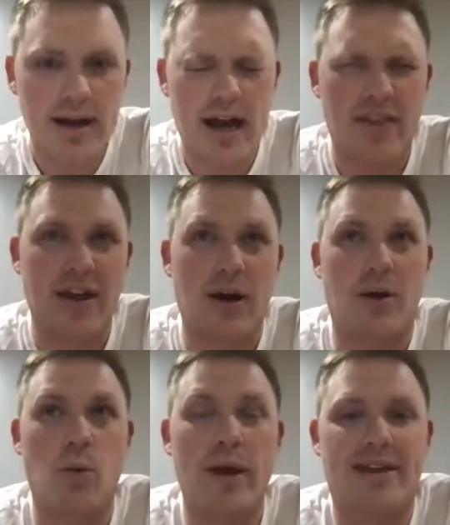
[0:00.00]
I think
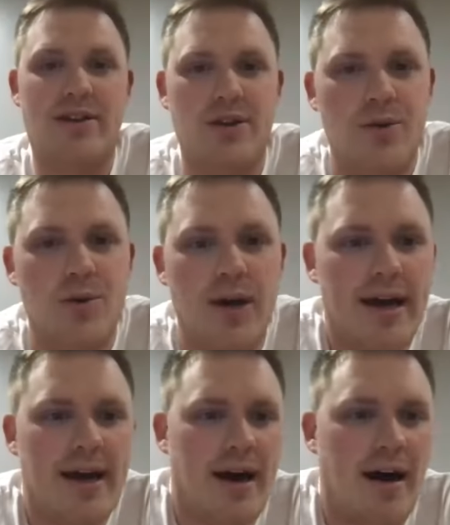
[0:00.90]
like week two
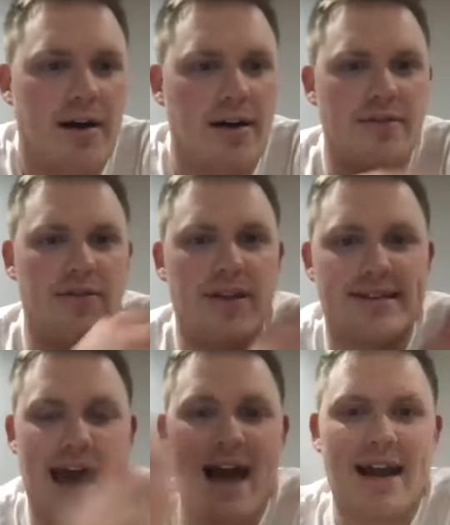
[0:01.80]
of this
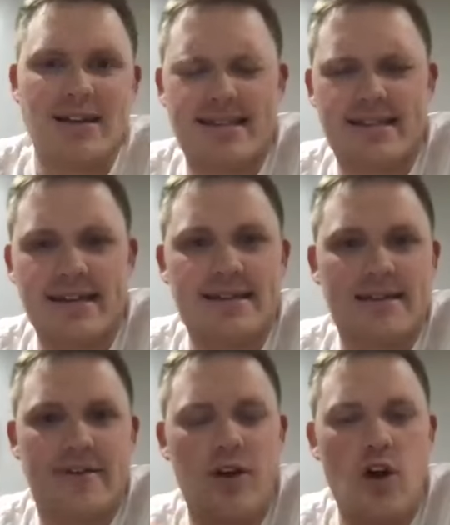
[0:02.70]
Catalyst season,
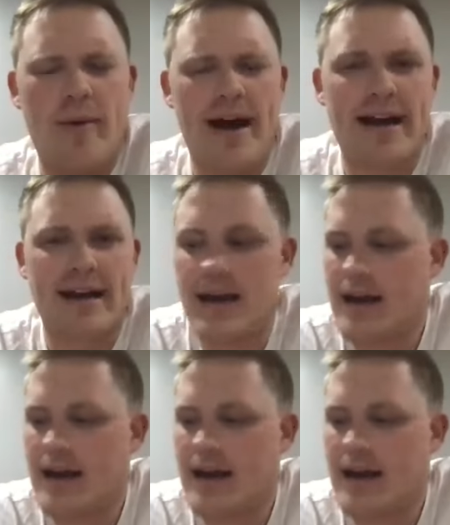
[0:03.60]
if you go back.